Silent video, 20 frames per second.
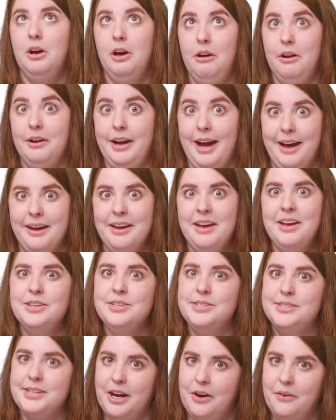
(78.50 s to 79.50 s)
Okay,
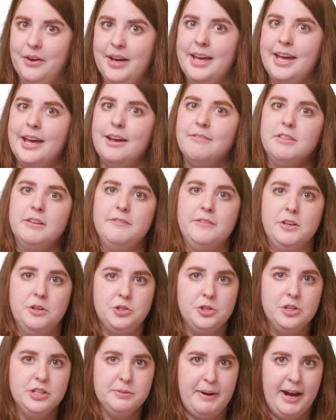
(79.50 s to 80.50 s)
so if the
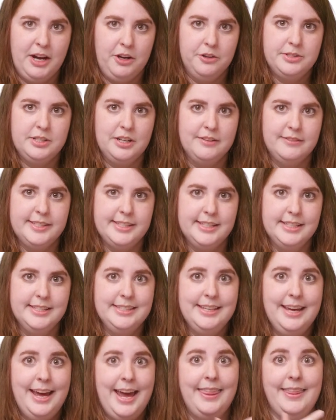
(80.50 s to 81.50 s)
future is
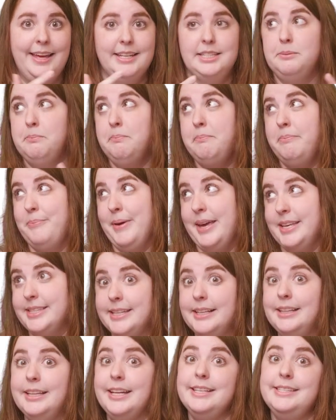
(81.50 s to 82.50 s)
microservices, and that's
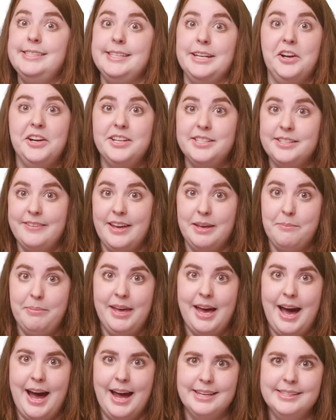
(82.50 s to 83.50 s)
basically a series of
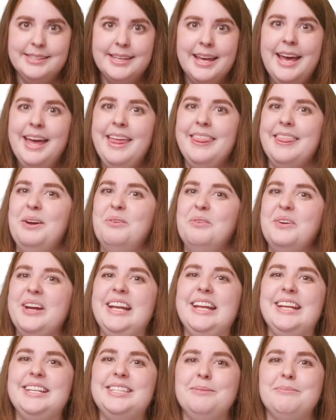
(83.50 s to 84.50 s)
APIs, then
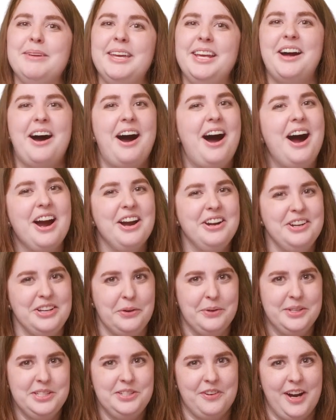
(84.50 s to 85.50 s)
we need to meet our
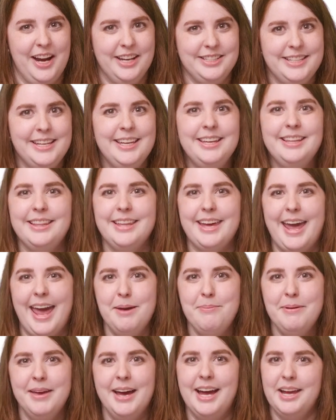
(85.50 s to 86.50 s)
newest friend, the
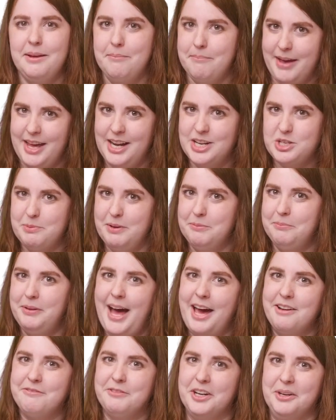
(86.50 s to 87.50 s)
API Management
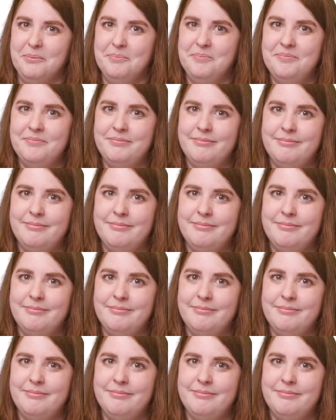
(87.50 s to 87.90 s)
Platform.